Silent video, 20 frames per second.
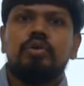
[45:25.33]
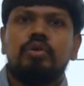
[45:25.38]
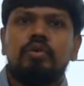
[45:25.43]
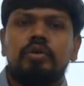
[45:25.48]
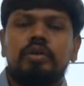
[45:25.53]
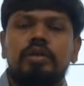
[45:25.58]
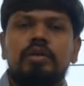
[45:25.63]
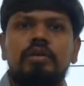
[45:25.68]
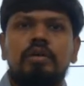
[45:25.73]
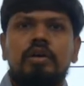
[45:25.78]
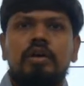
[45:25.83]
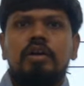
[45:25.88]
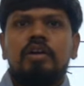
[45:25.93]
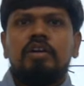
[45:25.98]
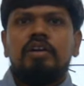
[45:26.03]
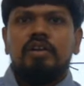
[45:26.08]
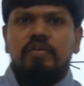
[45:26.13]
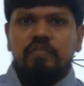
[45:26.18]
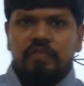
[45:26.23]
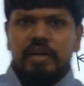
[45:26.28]
Okay.
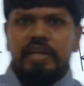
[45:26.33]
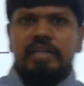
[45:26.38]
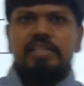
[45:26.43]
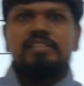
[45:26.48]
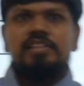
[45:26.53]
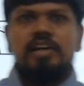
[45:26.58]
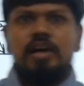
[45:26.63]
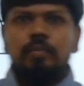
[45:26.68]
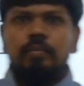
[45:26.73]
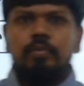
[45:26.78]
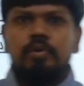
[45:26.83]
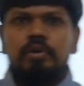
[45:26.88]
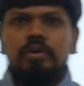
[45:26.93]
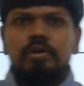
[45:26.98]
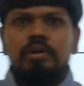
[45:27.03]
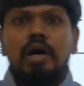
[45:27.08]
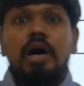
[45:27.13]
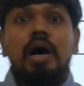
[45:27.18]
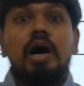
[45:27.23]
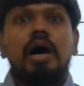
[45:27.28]
For
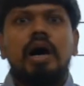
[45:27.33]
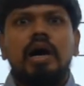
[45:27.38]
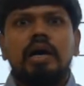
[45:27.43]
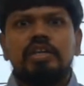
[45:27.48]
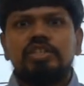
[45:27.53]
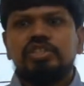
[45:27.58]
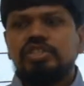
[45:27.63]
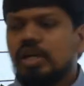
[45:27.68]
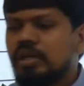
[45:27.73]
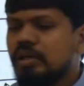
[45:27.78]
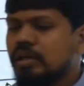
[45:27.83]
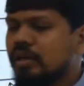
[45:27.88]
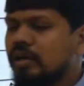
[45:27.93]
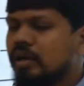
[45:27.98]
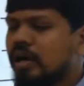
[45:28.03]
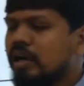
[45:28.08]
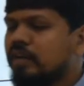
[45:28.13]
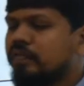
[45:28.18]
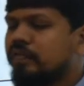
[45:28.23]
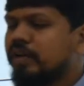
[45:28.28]
example, horizontal
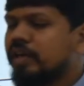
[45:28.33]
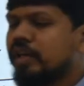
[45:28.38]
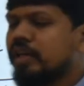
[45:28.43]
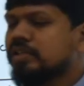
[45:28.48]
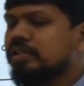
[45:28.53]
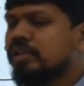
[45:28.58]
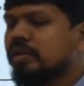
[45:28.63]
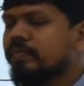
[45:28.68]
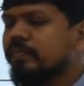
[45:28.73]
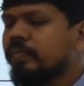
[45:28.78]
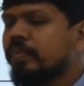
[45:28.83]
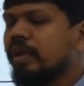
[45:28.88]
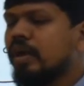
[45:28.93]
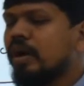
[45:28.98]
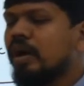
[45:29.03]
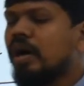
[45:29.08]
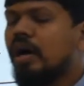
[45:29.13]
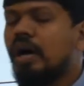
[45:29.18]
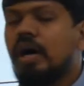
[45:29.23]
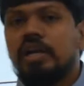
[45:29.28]
configuration.
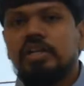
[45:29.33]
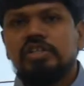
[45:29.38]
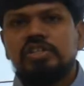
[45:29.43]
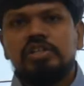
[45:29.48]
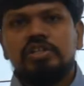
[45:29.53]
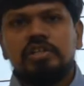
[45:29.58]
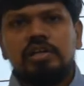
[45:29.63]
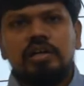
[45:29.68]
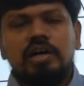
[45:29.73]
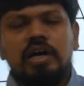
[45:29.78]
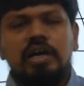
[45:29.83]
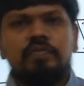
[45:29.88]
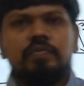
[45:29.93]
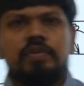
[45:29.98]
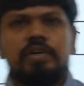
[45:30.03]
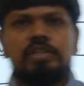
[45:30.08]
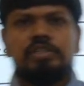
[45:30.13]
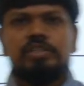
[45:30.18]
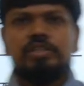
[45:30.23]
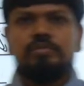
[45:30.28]
Horizontal
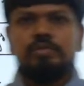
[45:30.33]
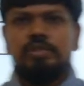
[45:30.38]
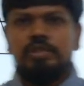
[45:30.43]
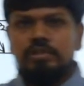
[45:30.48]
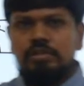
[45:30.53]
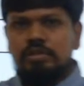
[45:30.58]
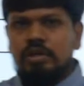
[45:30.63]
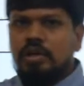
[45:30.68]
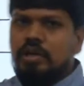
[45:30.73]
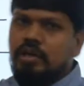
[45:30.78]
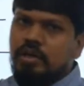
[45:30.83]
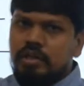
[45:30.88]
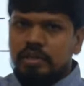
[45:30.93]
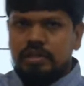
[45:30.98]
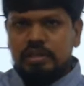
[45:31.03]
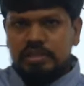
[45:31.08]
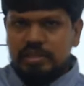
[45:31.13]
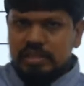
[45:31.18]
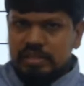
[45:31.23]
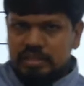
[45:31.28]
configuration means
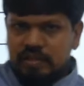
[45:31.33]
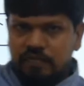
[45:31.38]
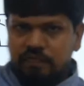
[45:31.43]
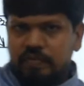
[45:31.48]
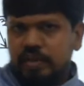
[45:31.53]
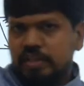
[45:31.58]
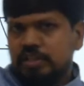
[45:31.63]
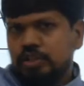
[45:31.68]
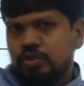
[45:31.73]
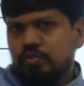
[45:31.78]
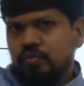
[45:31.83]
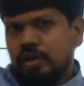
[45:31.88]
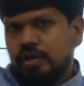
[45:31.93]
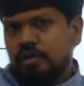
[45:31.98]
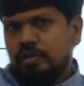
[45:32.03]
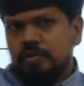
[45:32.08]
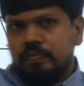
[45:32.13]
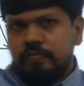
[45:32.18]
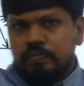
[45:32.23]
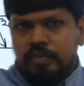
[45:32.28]
this is the first
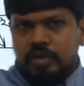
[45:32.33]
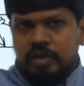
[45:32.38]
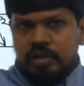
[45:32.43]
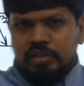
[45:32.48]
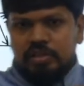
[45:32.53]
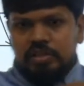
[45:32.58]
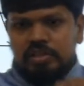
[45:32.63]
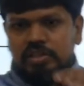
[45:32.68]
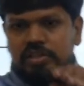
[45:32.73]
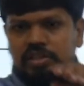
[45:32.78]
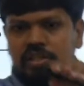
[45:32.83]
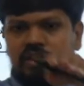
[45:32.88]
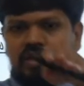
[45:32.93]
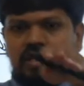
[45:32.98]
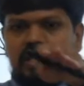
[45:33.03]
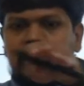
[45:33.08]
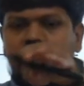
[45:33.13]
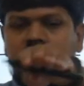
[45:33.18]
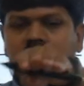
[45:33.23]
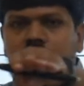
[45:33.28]
one, this is the
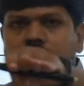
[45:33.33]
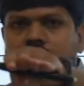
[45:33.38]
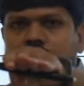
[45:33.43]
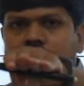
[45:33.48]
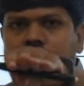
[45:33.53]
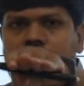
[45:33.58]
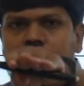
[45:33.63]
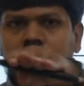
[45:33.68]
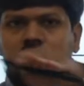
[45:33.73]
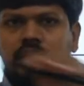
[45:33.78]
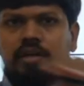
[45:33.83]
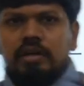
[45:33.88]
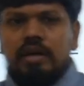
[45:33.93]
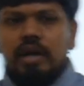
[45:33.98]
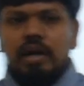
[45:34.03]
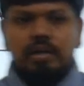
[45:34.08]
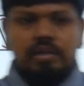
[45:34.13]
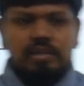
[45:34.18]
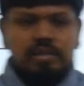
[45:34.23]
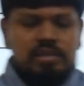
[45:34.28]
second conductor,
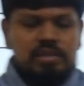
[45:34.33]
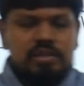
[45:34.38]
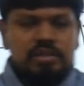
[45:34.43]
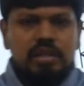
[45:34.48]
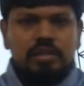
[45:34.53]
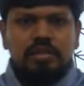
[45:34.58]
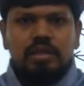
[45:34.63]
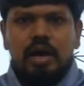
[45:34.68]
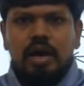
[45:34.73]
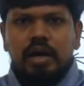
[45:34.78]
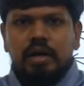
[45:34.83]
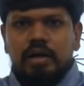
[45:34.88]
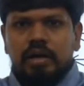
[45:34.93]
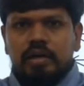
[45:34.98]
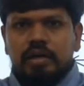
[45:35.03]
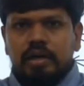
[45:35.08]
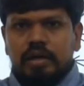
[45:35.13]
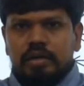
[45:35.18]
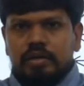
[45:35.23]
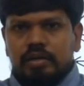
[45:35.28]
and this is the third
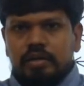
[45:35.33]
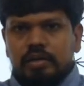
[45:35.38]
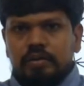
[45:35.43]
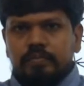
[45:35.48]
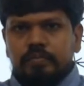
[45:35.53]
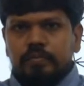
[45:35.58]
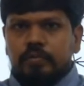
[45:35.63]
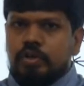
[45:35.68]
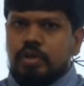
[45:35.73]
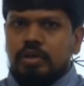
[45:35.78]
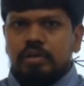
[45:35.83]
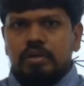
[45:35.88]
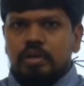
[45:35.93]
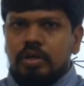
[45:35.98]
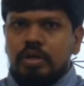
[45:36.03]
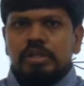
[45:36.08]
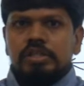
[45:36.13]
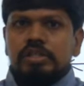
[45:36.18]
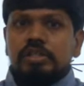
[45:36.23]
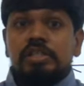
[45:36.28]
conductor. Okay.
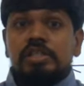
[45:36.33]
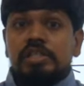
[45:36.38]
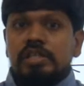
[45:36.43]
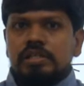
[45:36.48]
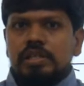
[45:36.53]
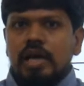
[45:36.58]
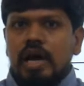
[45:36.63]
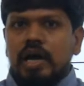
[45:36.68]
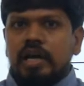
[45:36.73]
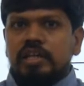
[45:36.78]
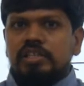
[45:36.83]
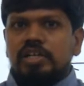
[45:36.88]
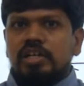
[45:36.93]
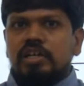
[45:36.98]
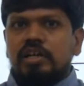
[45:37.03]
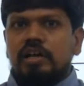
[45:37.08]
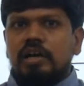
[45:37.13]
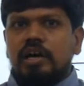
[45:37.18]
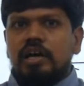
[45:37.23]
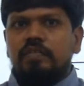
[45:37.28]
So this is
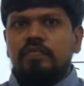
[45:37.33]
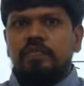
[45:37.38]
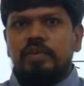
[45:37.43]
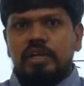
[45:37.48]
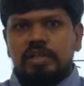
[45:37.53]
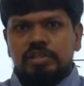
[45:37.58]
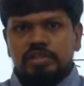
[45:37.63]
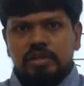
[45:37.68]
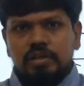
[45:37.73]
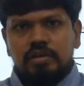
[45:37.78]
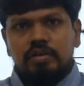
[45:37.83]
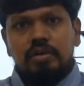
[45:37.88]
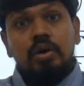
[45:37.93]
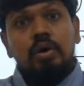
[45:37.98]
horizontal configuration.